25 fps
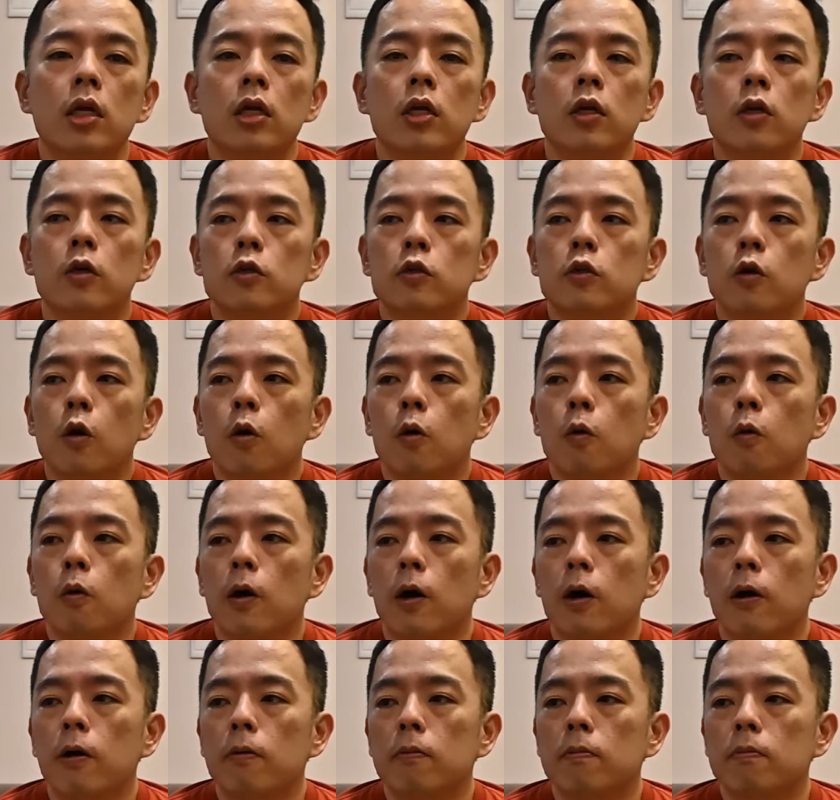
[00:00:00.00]
So
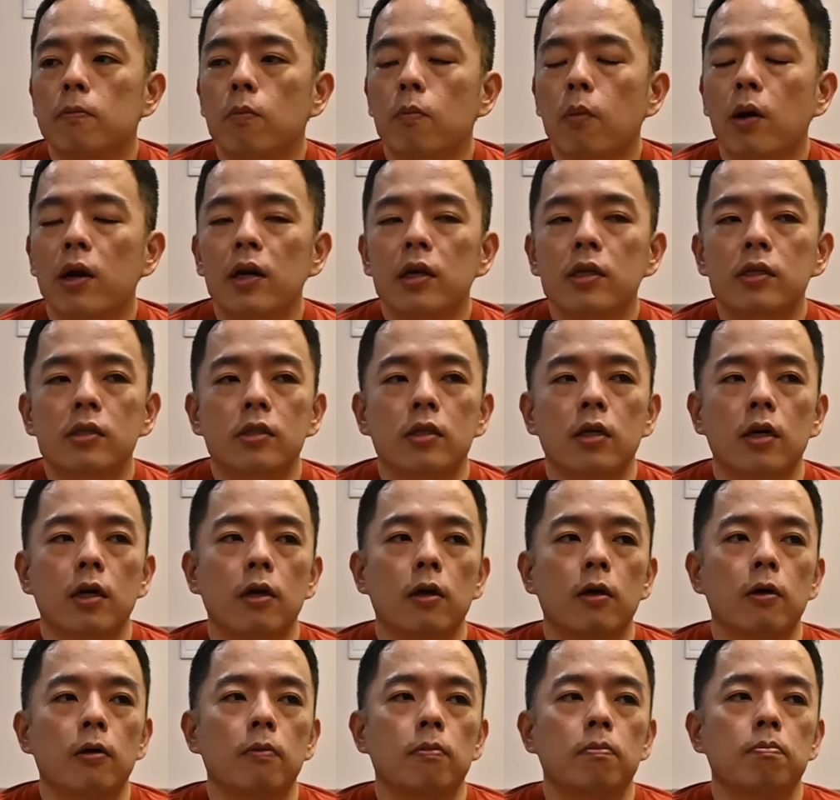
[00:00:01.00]
what is
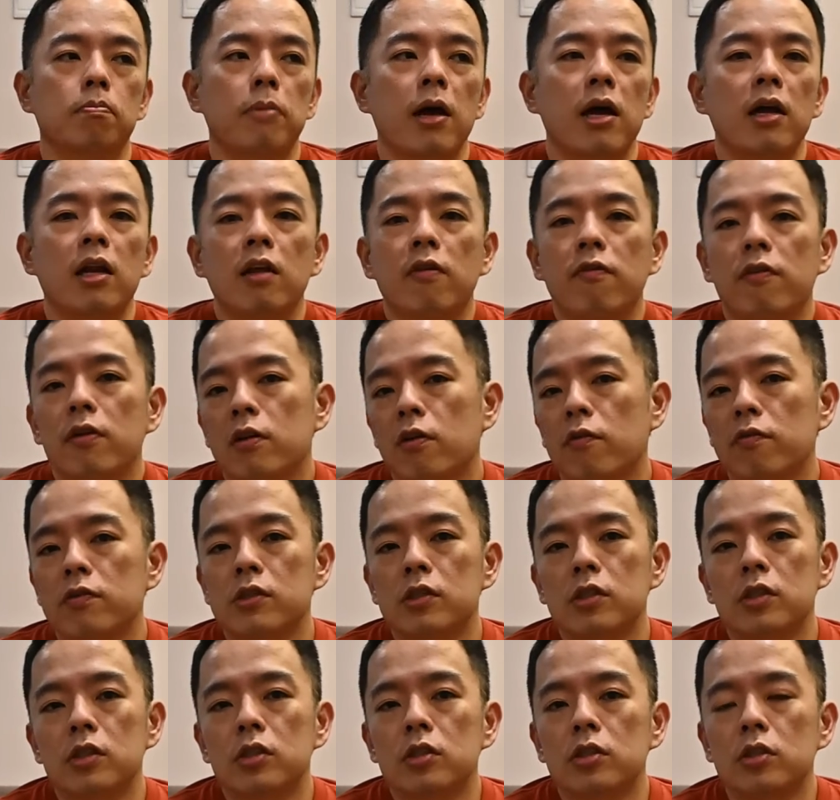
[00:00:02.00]
the benefit of this
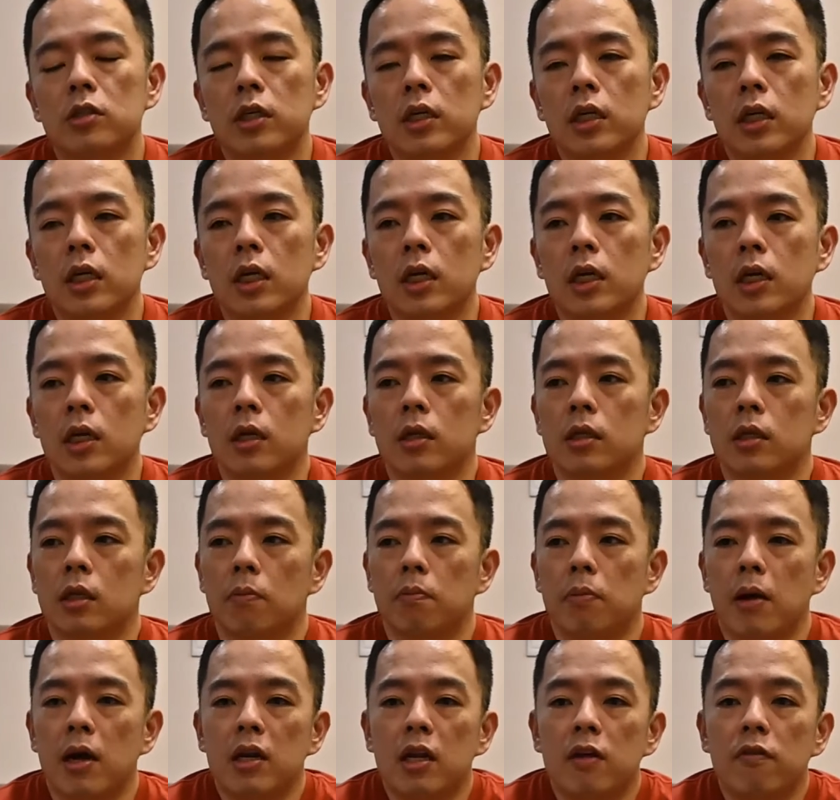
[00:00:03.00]
surgery? The
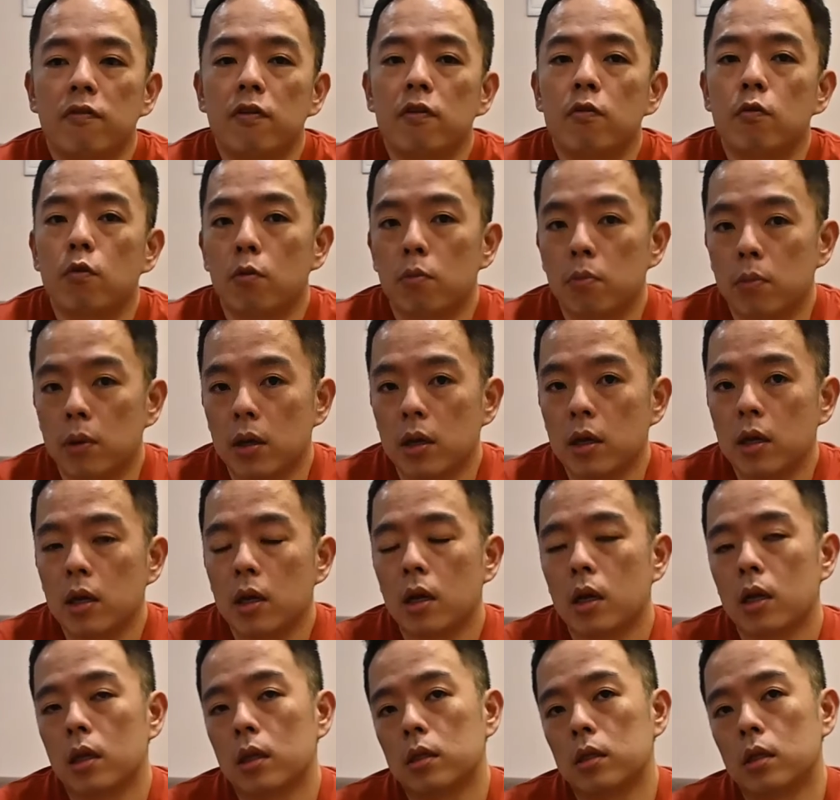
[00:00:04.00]
benefit will be
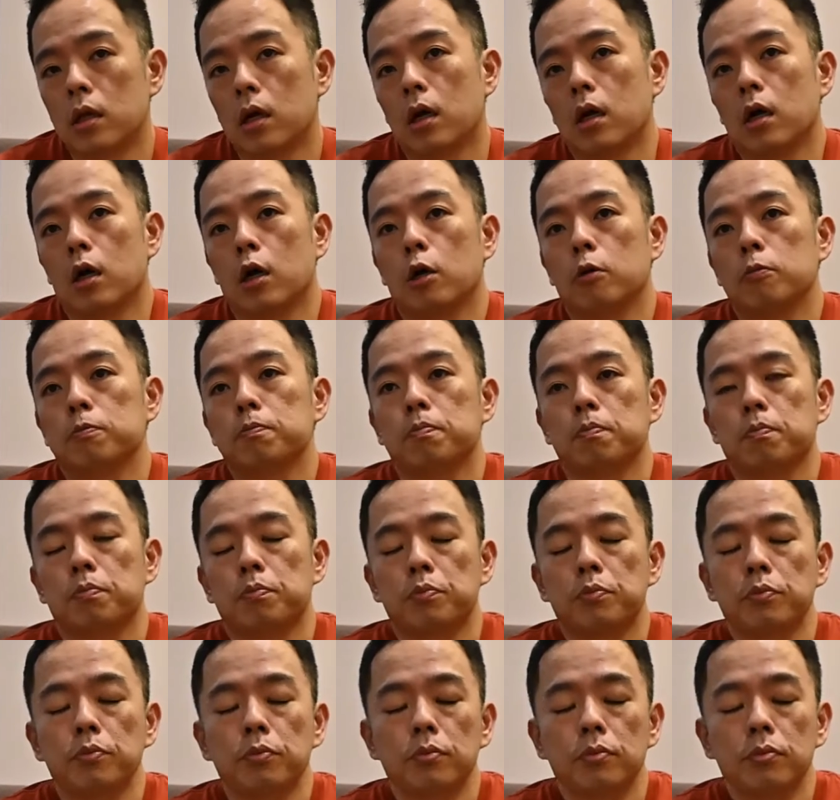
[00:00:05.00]
the
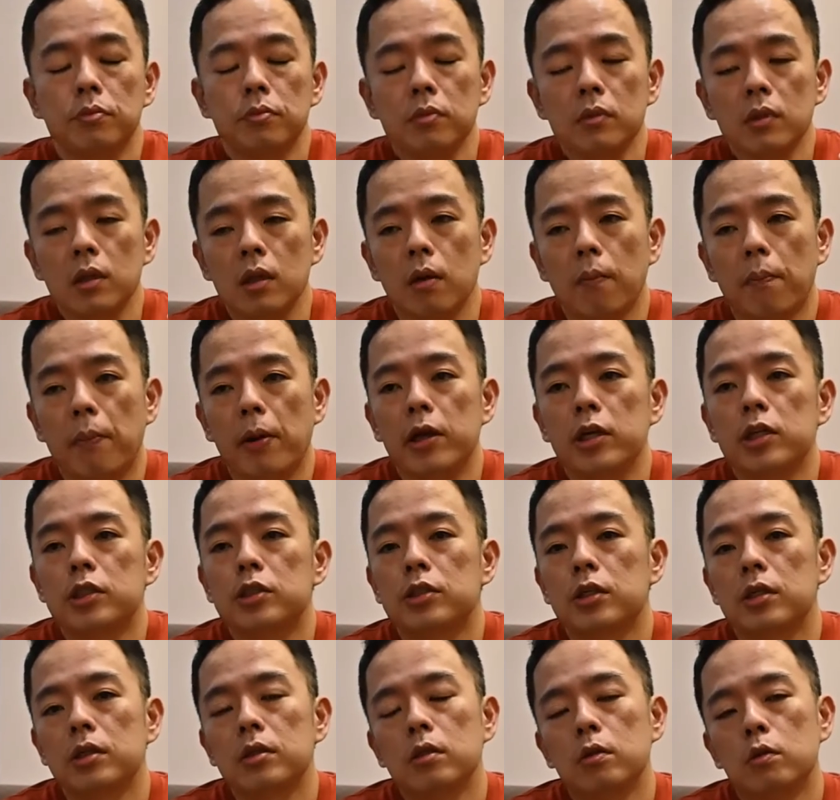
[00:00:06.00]

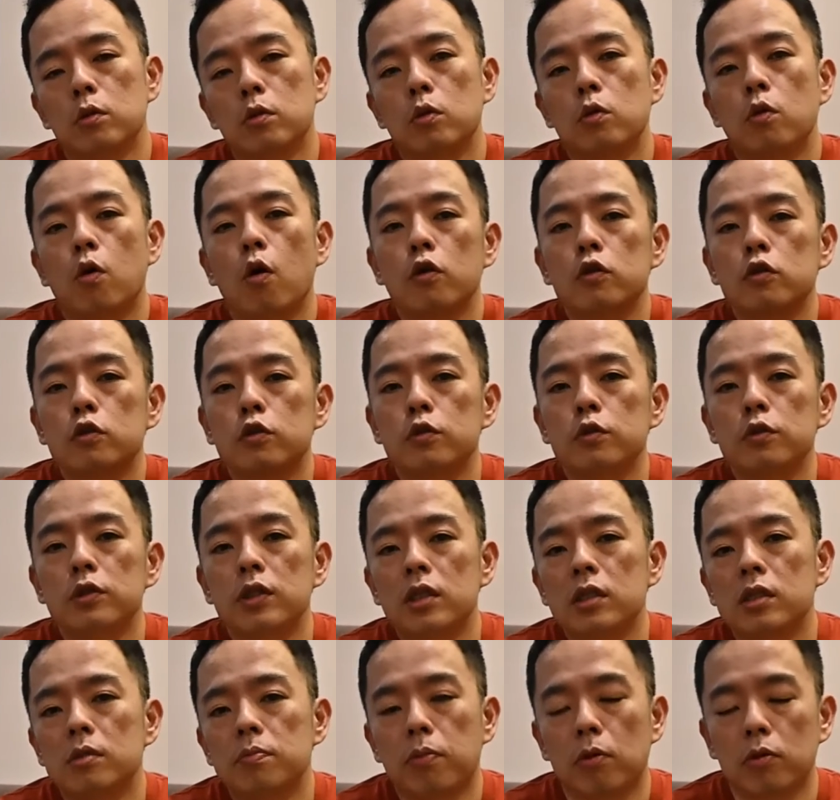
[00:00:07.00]
patient who gone through
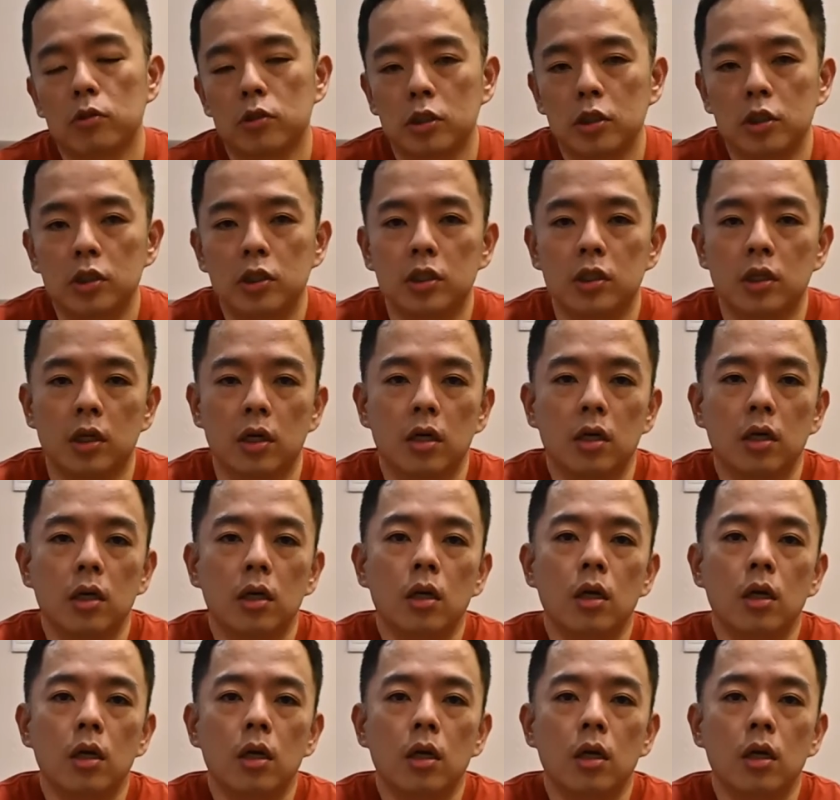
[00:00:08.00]
this procedure